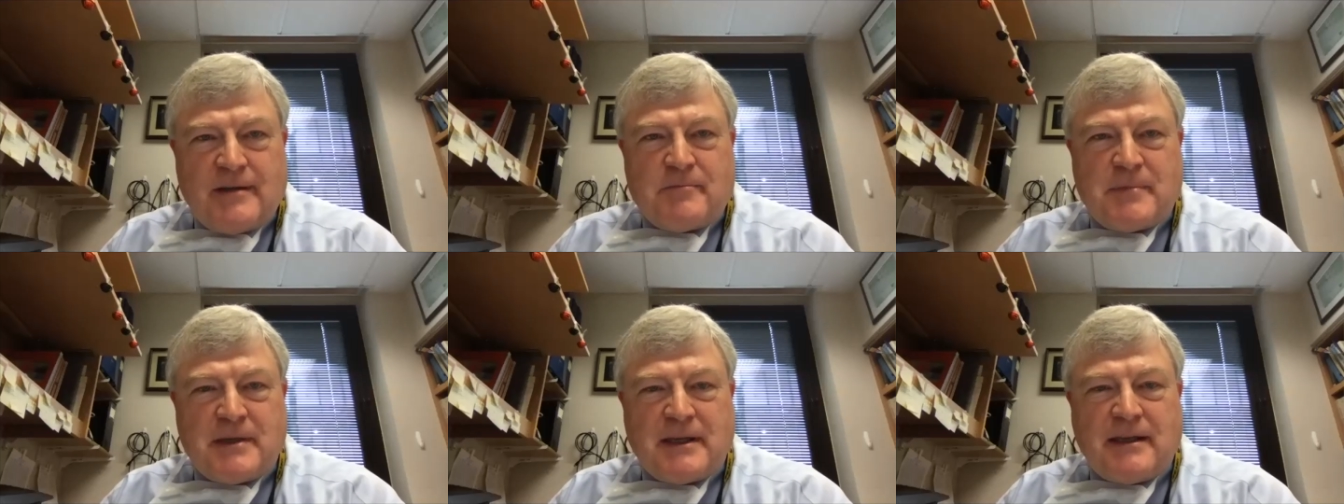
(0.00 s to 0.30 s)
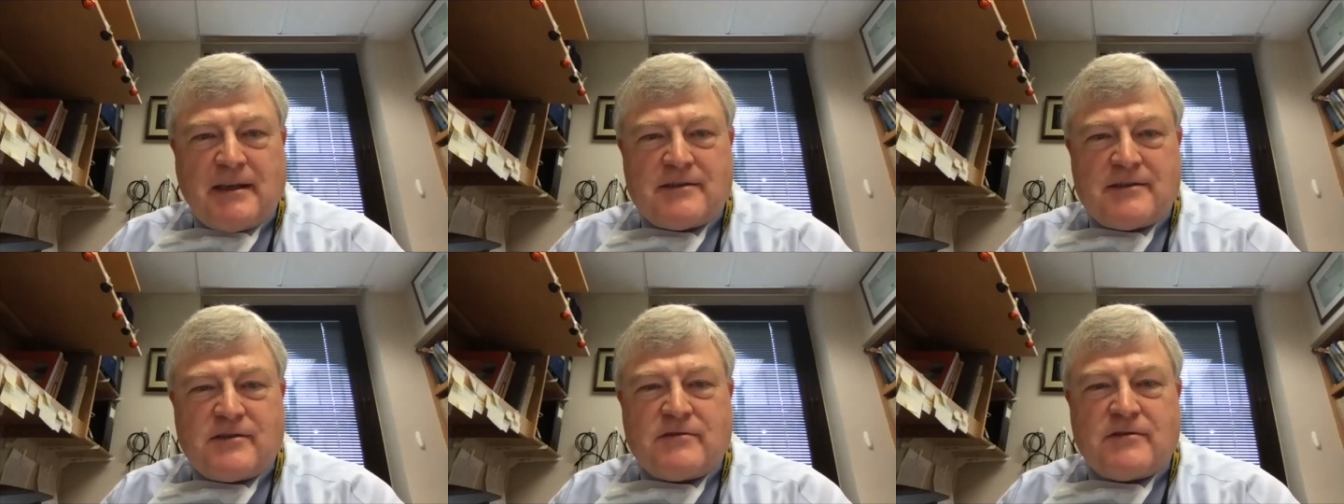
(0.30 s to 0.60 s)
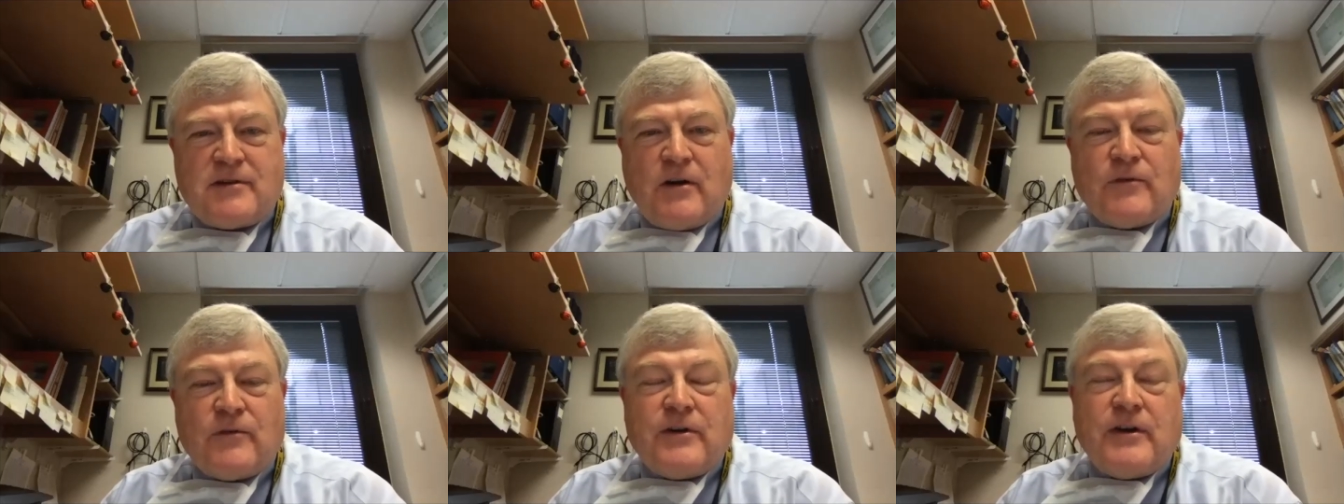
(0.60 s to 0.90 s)
because you
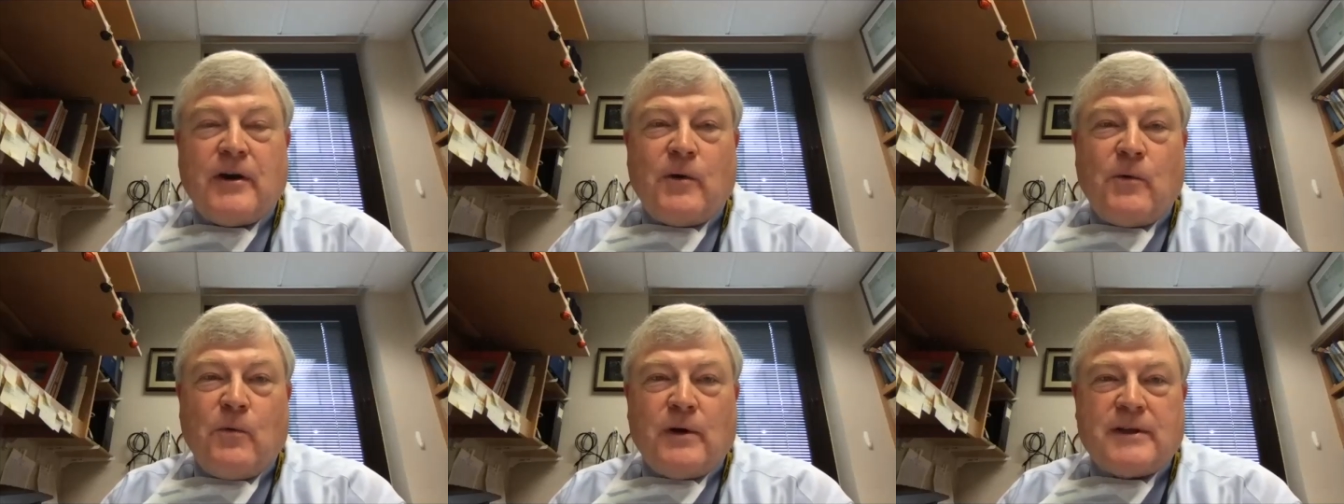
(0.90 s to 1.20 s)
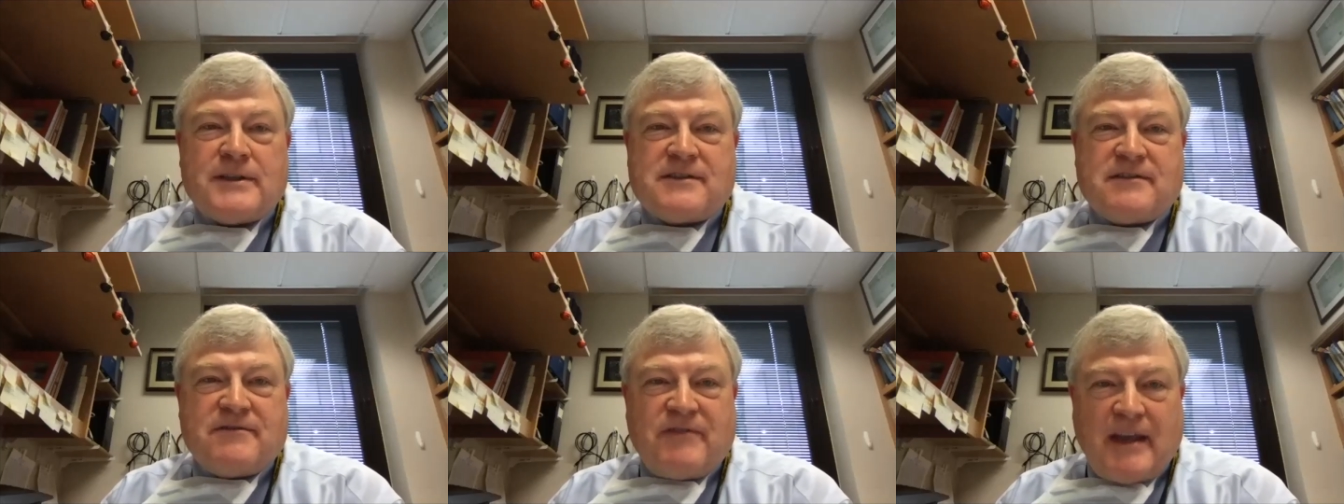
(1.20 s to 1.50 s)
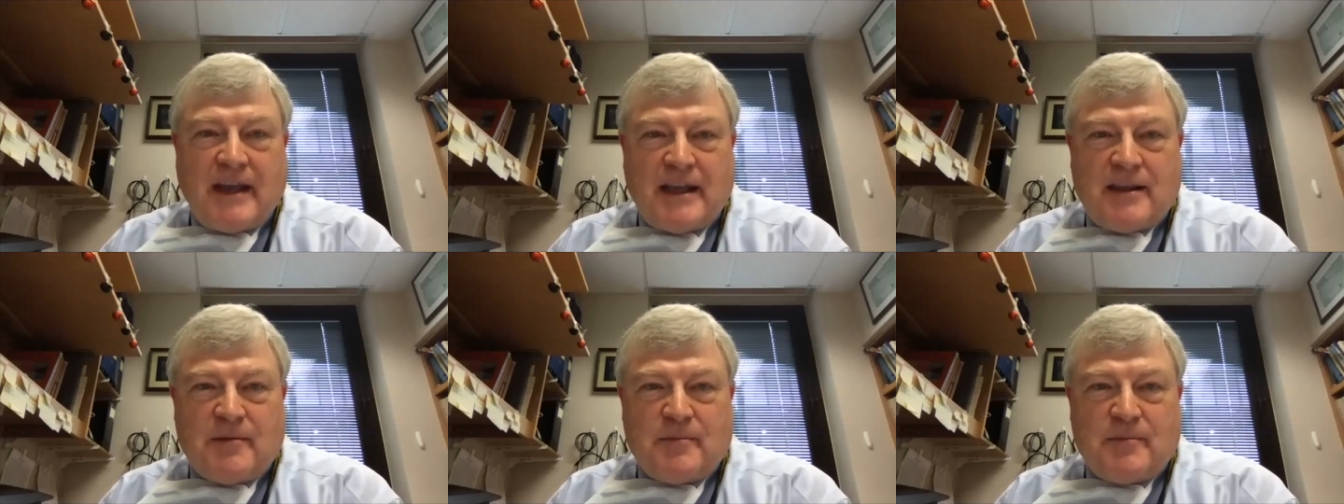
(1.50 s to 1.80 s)
don't know what's
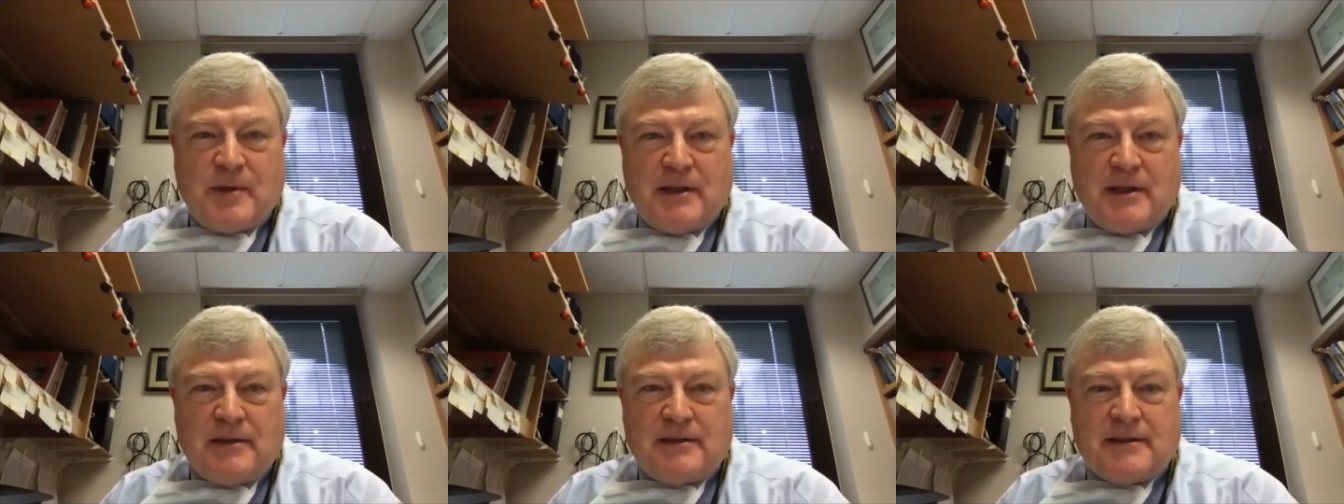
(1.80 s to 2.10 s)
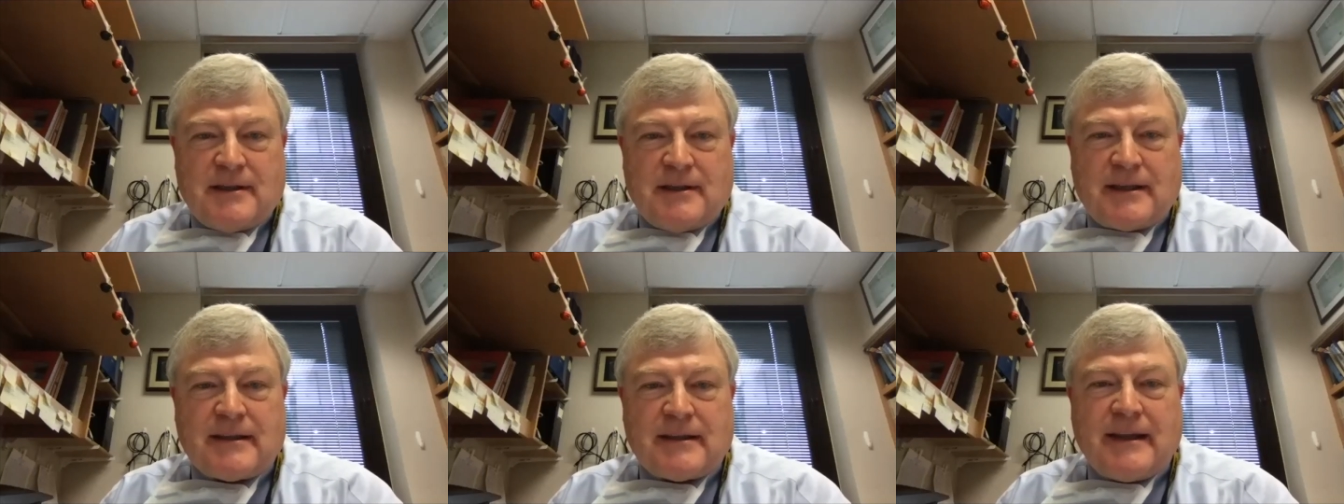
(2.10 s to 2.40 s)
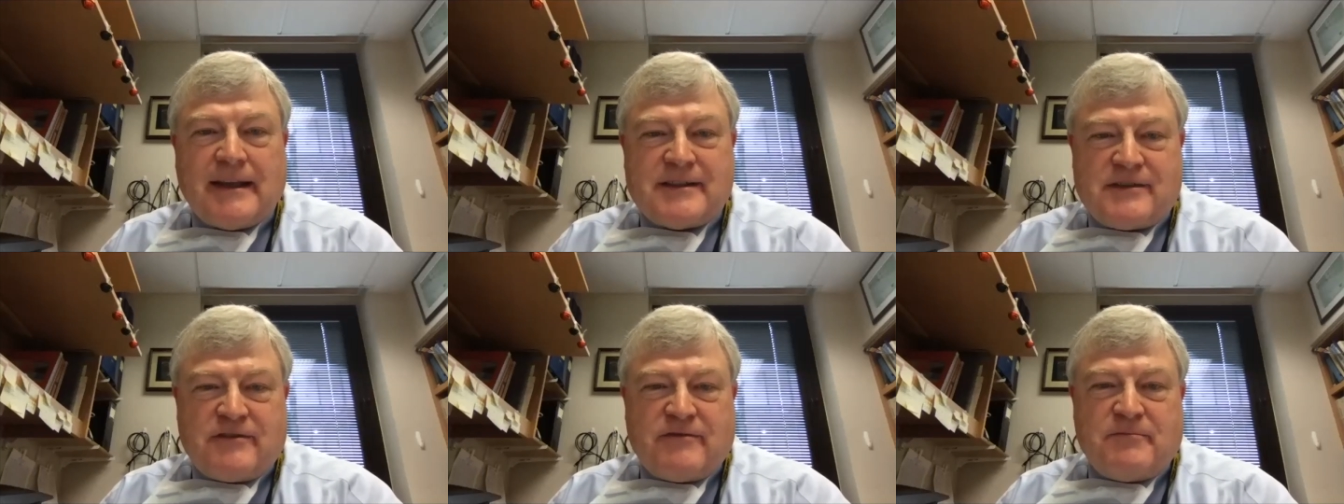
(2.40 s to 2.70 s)
available
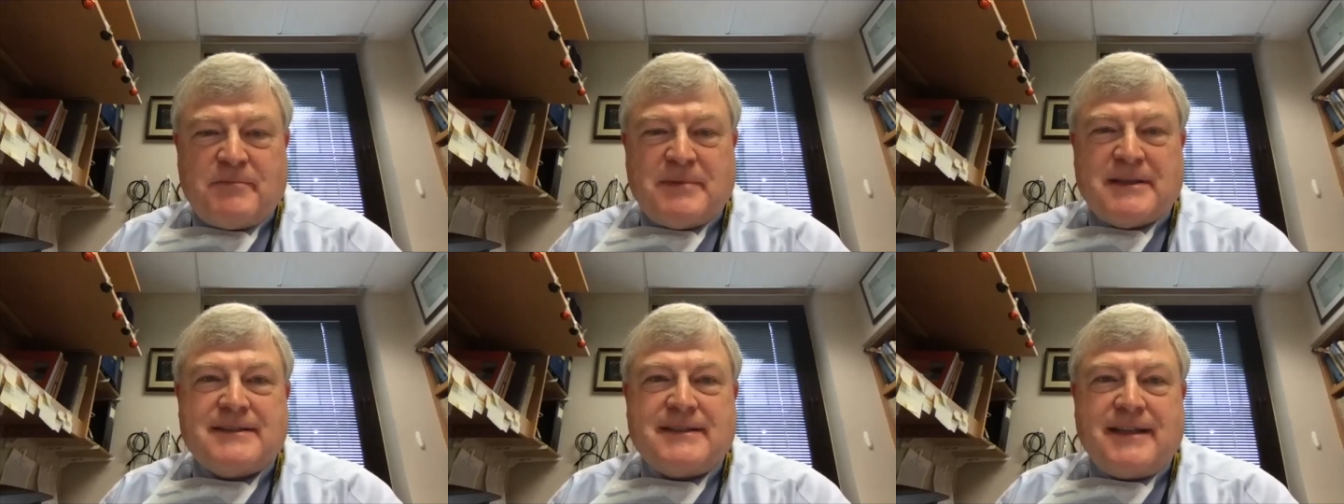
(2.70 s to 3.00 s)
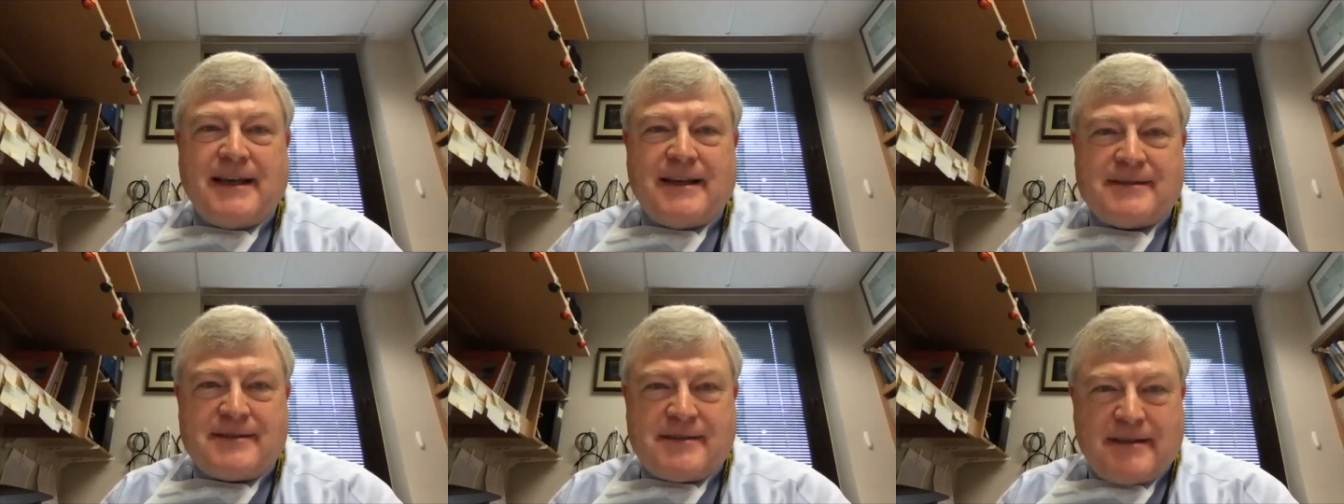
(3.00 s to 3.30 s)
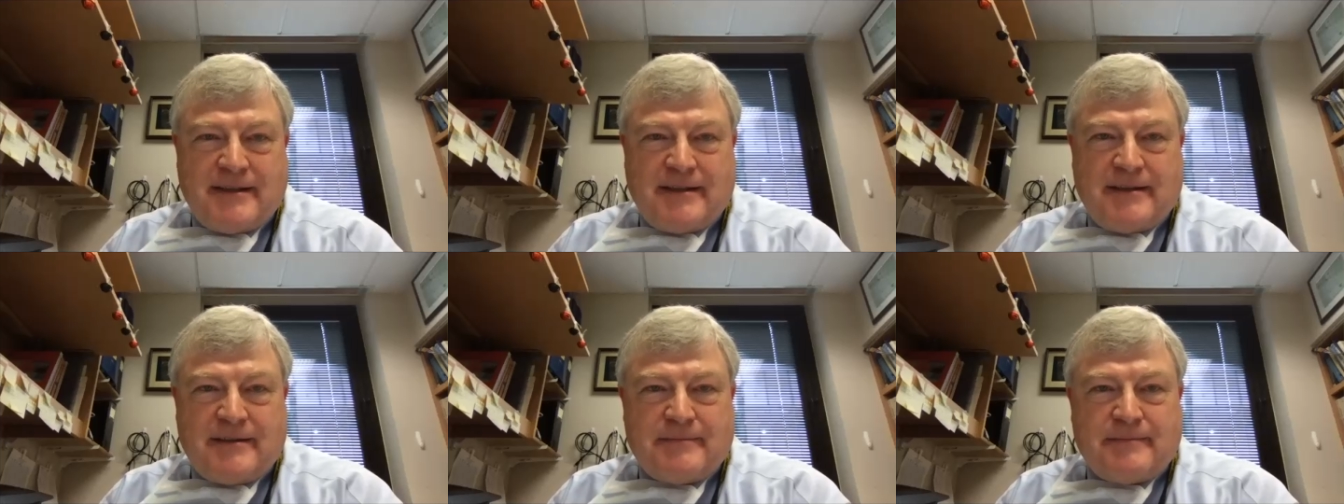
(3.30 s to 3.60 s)
unless you've been
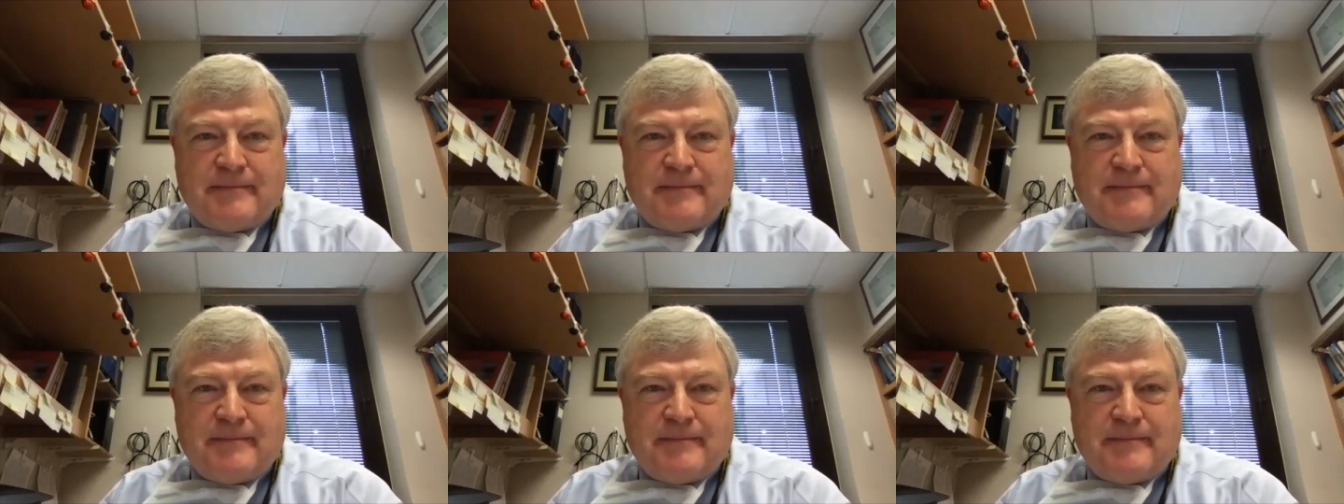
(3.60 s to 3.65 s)
tested.